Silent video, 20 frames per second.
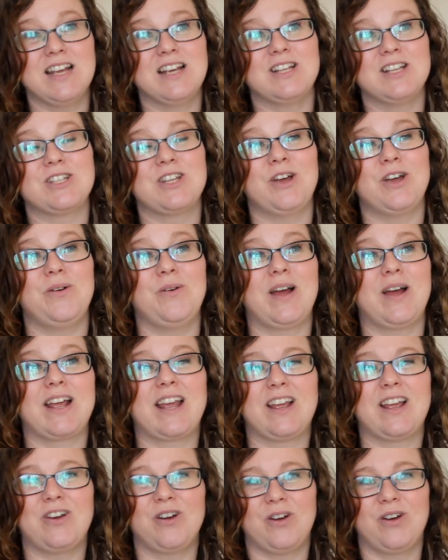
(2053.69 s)
So I
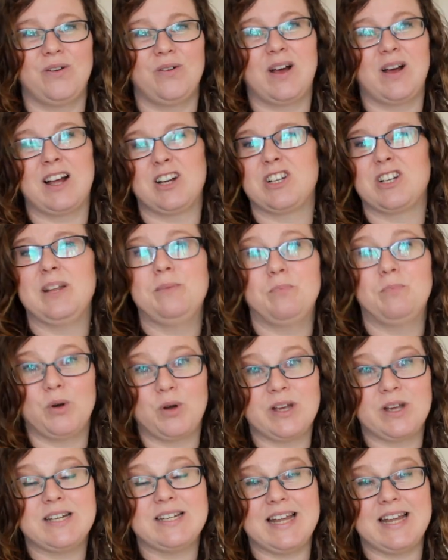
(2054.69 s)
can go actually
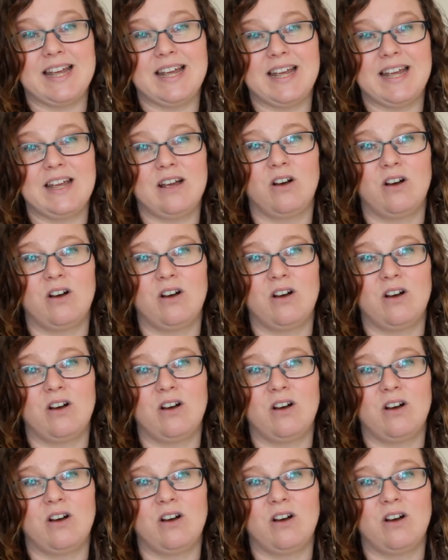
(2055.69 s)
book a day,